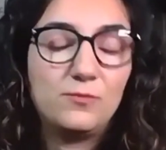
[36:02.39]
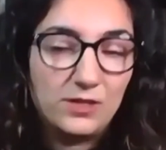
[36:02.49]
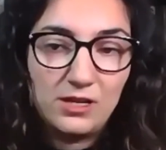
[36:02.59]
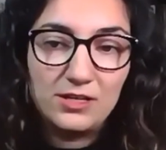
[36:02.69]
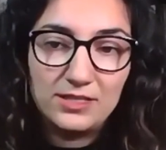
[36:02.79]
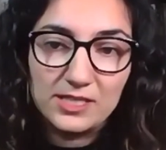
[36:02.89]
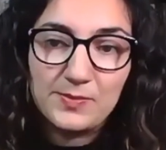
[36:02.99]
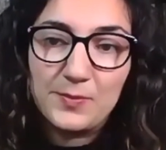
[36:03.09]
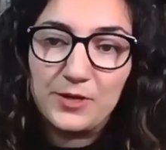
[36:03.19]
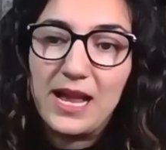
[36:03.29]
one audience
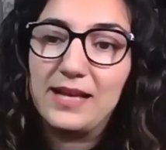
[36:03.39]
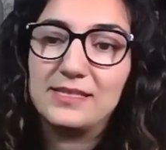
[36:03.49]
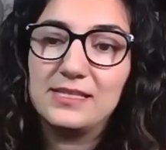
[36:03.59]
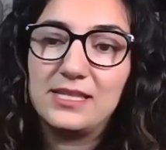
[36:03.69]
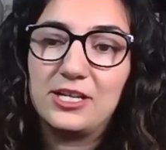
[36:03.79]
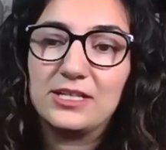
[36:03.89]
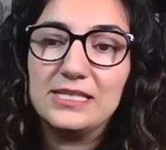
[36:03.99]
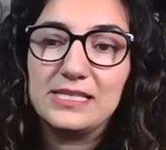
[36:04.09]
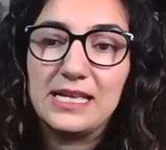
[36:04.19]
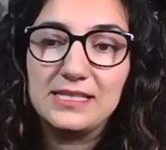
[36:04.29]
member asked, is there
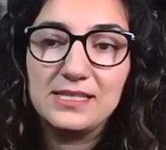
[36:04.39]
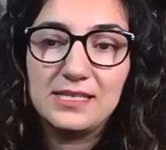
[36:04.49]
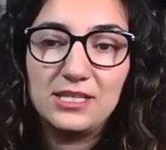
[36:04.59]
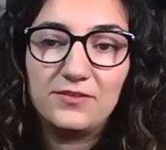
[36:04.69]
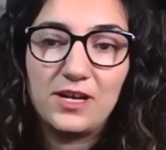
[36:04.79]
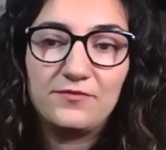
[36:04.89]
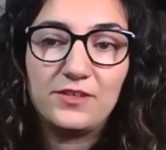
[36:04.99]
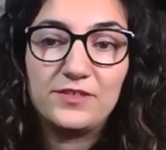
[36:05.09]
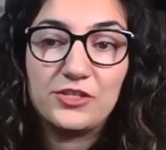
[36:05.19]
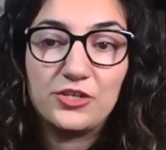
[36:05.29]
consensus in Iran for
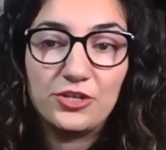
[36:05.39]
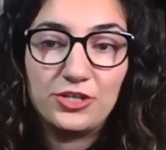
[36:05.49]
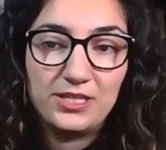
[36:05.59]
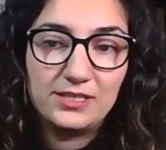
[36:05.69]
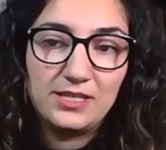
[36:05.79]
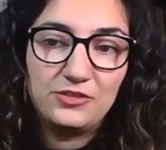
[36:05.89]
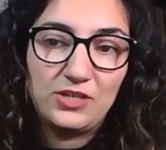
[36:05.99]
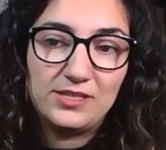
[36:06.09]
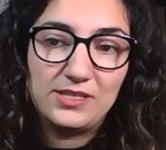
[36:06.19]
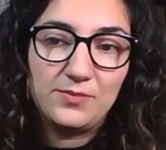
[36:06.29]
returning to the
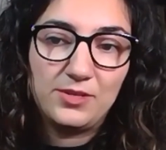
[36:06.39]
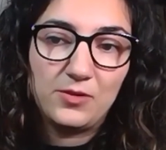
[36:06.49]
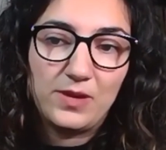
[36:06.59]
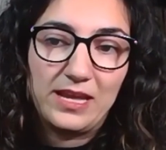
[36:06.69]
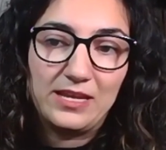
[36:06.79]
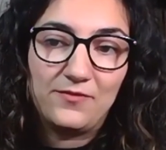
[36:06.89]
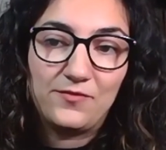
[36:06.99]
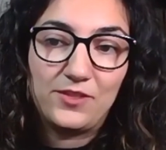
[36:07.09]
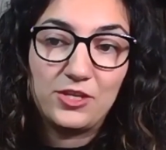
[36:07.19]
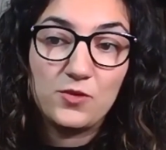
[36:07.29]
JCPOA
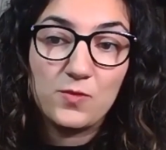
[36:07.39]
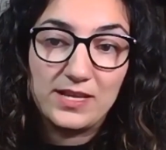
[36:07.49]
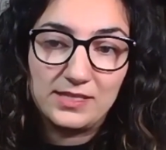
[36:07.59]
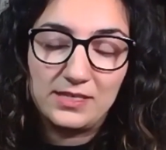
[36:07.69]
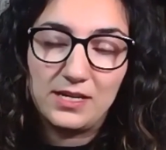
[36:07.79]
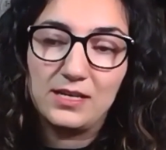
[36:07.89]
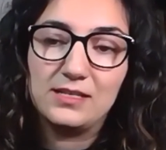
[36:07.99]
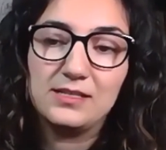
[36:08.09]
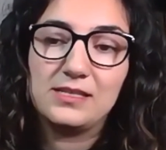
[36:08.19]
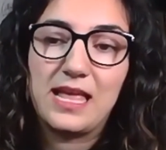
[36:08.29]
if the US does?